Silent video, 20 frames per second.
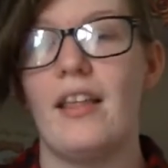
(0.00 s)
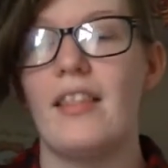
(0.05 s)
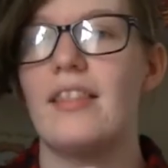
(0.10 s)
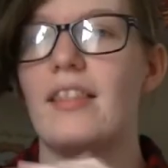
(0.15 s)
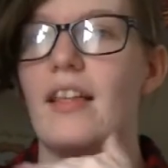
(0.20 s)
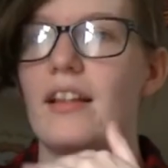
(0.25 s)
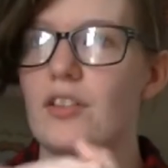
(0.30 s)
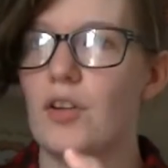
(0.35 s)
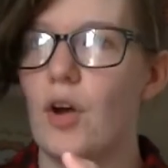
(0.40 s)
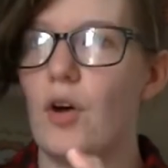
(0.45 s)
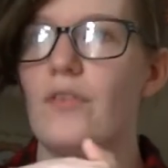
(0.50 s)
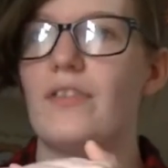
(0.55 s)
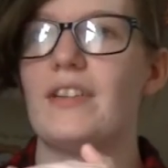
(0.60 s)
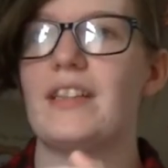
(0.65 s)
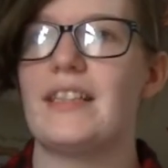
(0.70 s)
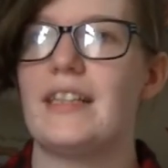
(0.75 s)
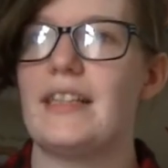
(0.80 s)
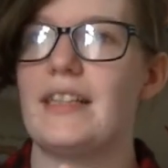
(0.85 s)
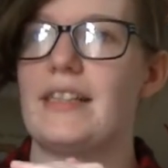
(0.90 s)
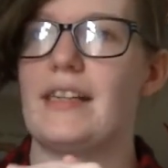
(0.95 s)
that's
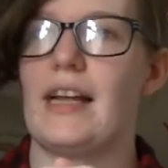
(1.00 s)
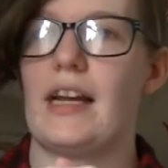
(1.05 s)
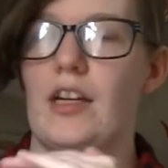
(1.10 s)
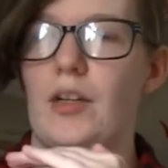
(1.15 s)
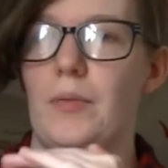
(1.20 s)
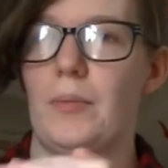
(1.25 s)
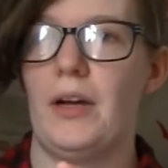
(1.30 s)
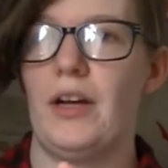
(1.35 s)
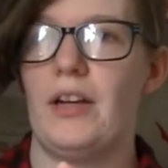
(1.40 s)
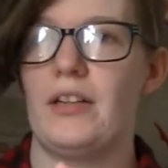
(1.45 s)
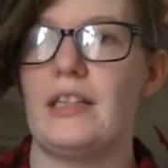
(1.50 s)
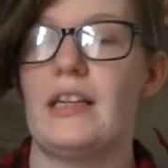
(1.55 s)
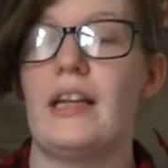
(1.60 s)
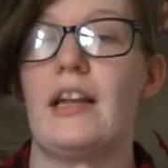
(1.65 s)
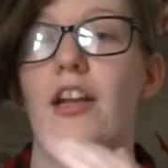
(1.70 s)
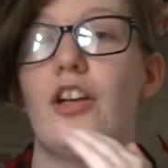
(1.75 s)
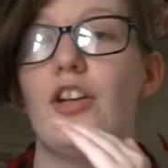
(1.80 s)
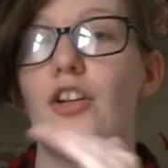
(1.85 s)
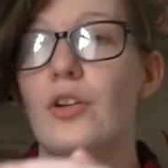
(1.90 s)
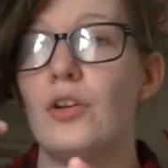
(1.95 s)
obviously the second person,
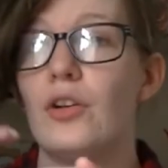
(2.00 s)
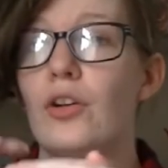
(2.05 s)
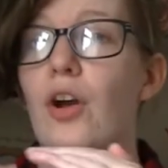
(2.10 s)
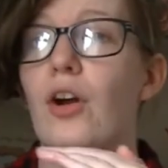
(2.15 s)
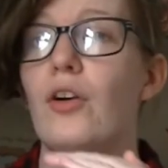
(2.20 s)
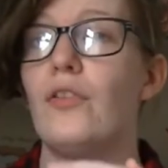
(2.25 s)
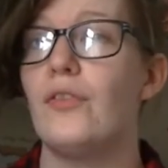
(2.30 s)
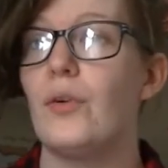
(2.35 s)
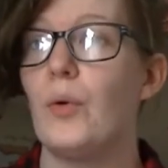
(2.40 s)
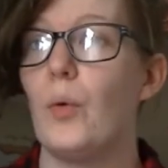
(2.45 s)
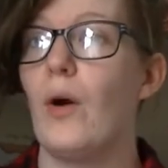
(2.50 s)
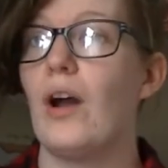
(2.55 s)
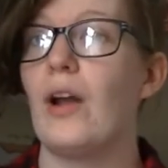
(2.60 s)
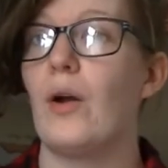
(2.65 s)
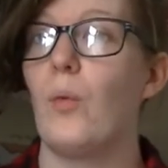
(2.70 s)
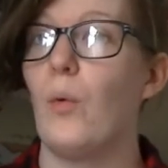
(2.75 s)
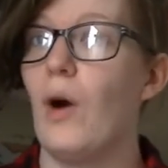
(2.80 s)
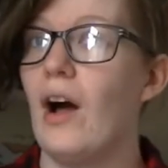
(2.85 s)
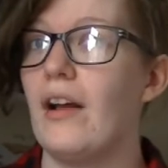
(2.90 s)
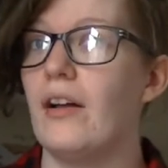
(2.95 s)
and you could go for quite a
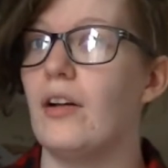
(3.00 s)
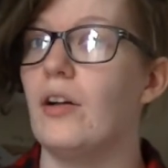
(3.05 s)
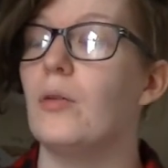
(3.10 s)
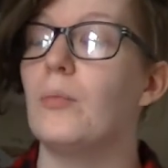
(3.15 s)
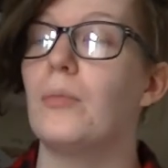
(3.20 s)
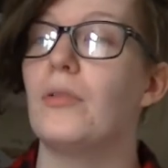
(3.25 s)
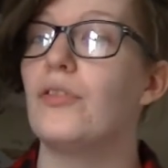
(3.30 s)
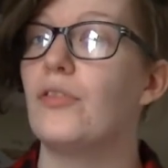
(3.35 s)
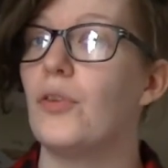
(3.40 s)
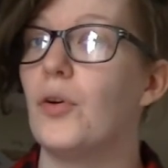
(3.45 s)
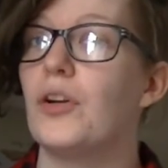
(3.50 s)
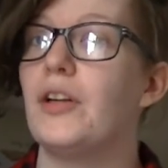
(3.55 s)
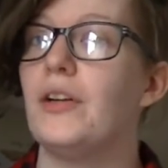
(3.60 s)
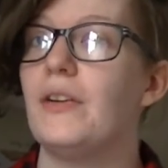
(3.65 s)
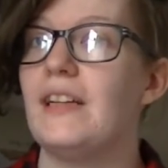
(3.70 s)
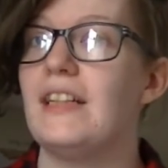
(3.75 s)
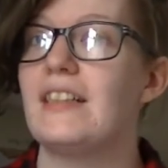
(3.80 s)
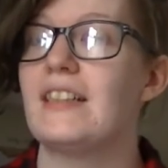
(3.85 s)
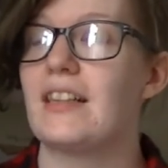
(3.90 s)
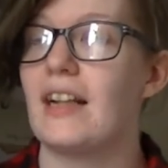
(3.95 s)
while before you
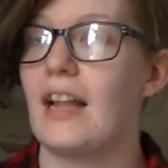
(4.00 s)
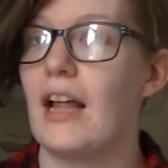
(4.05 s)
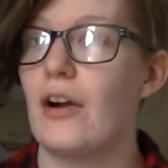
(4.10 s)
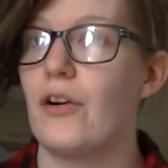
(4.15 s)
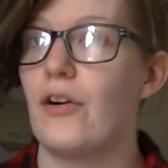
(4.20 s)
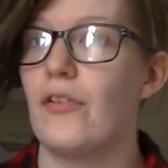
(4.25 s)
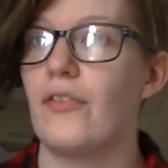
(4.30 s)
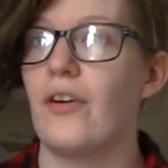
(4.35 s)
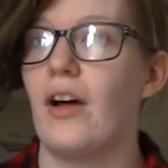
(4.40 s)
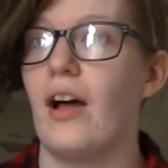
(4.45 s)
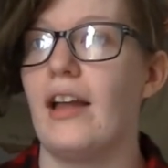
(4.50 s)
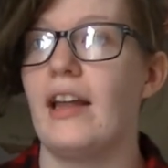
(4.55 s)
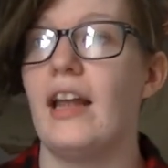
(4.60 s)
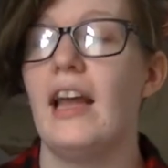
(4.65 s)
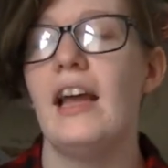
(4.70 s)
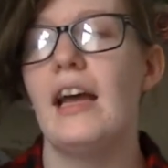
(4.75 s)
need to clarify